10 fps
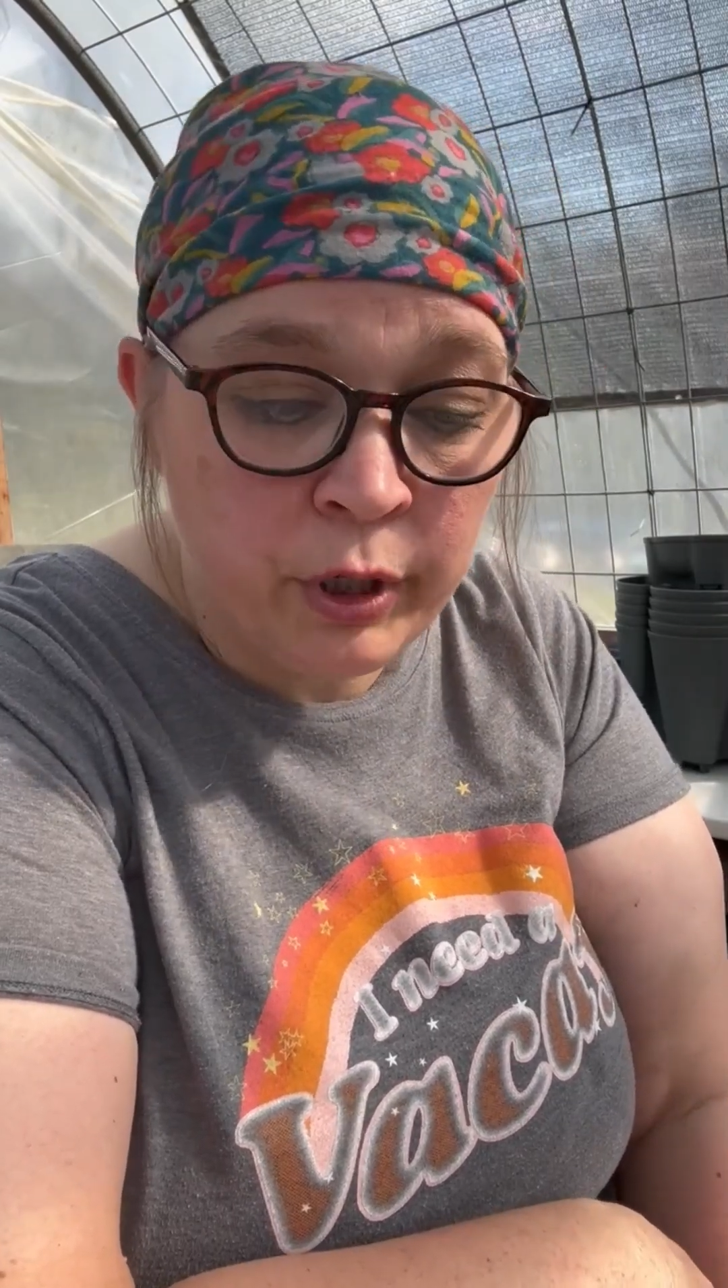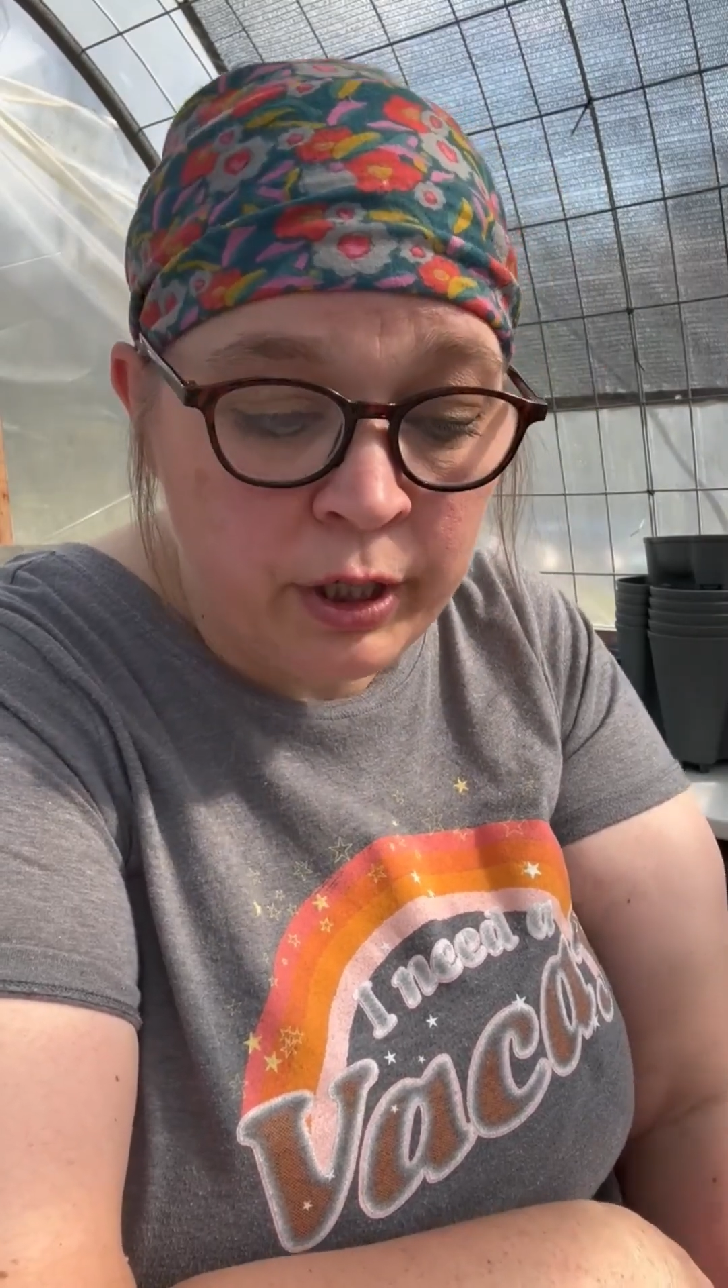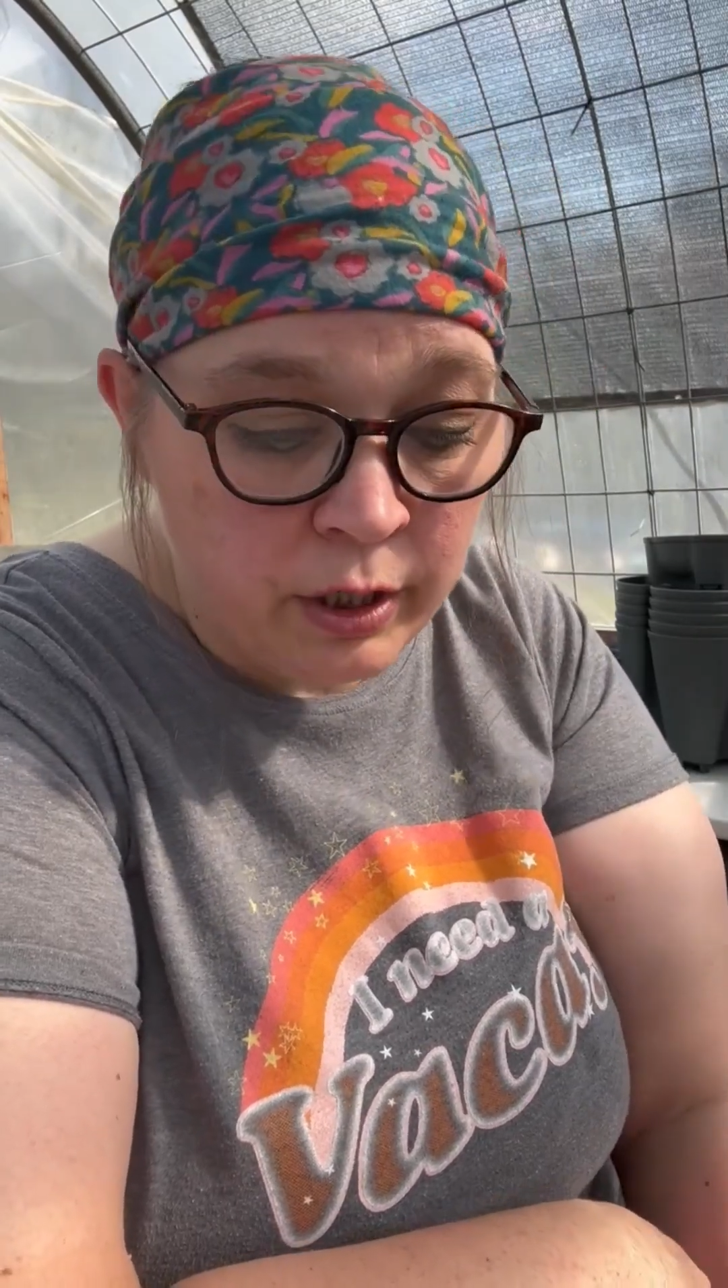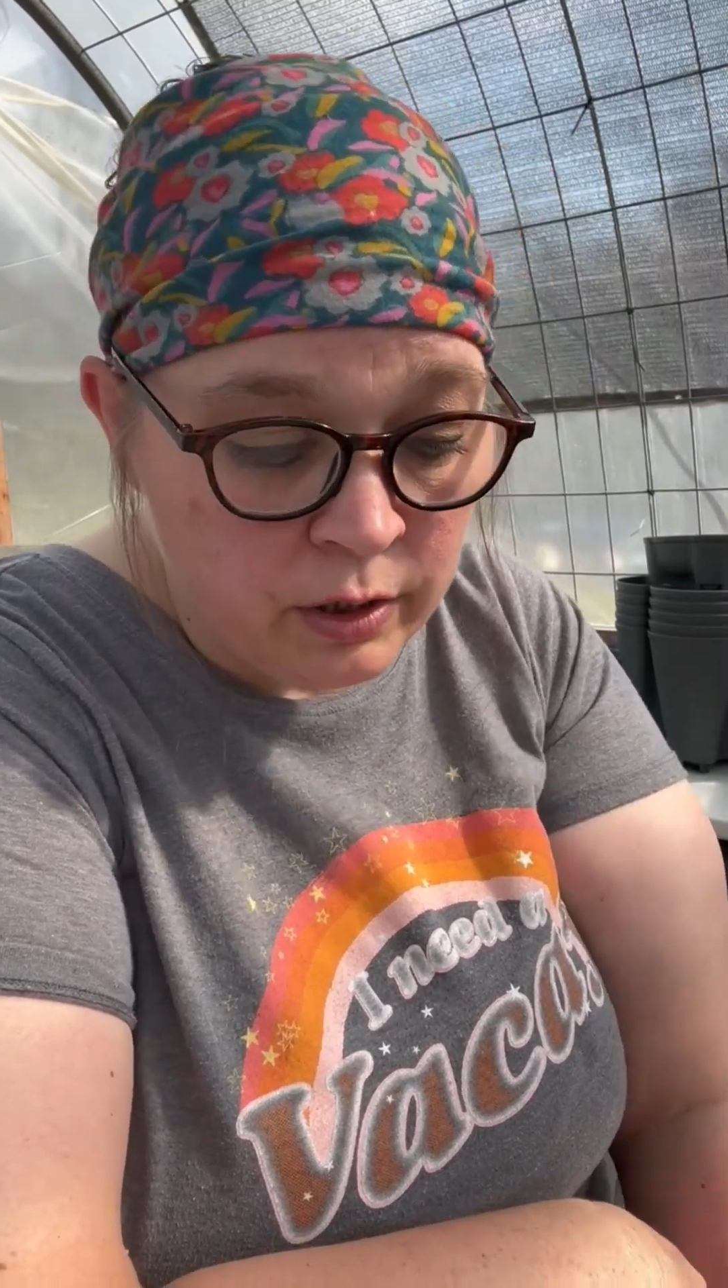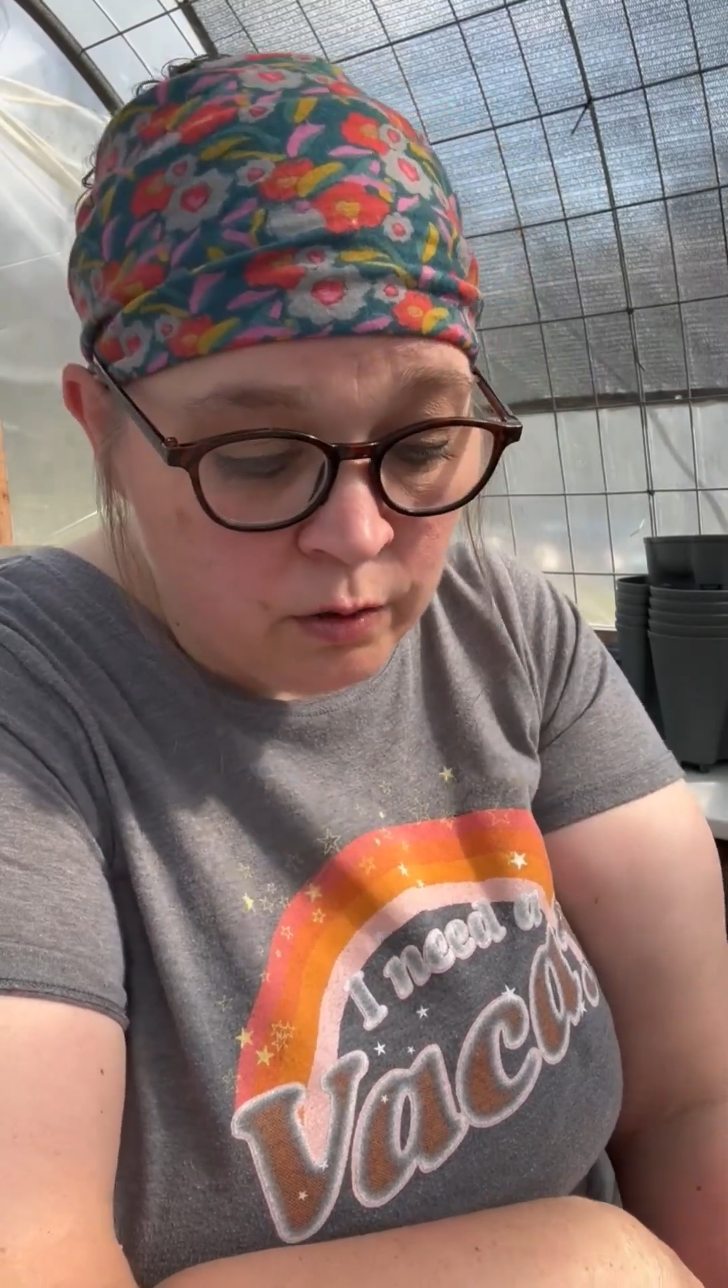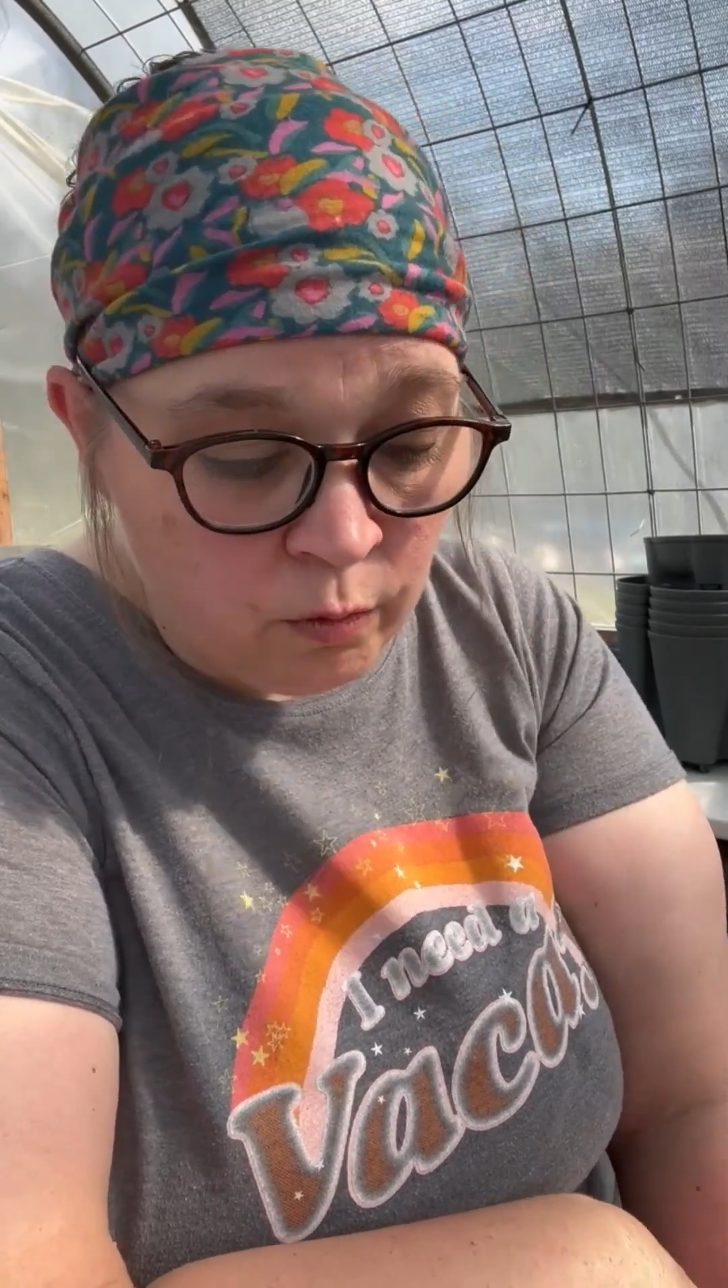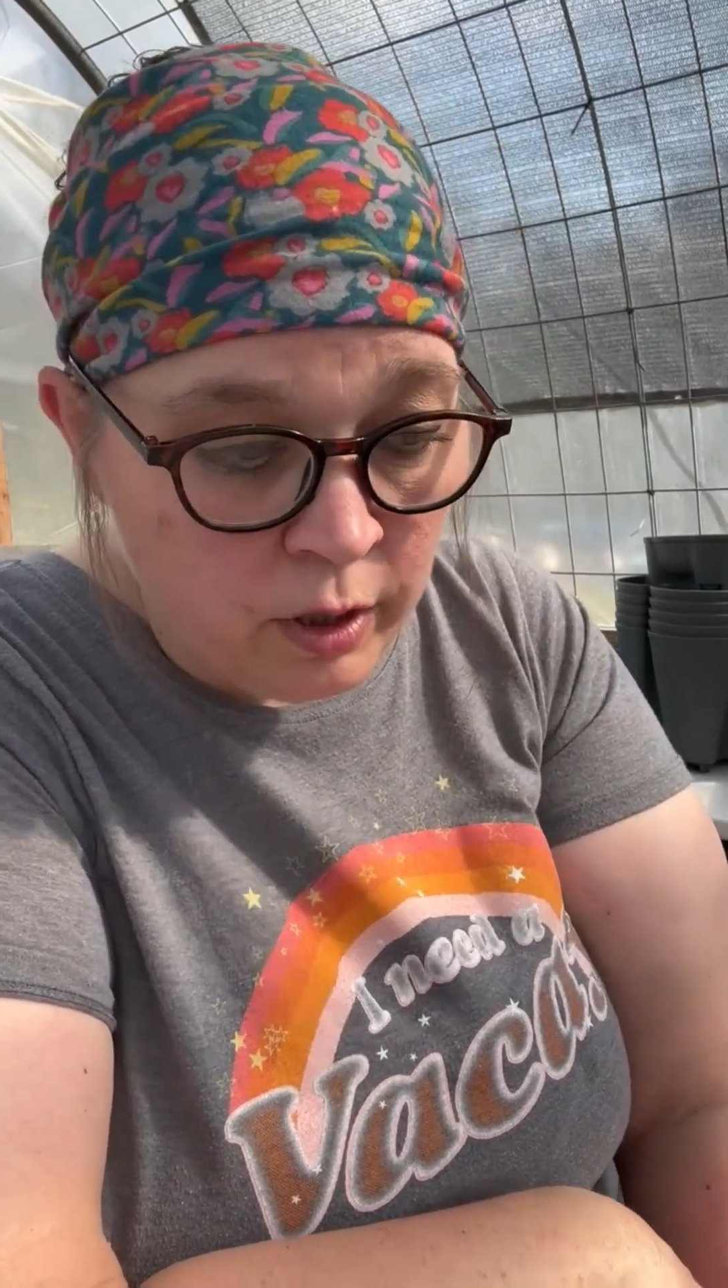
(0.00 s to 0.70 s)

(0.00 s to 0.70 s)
He doesn't work.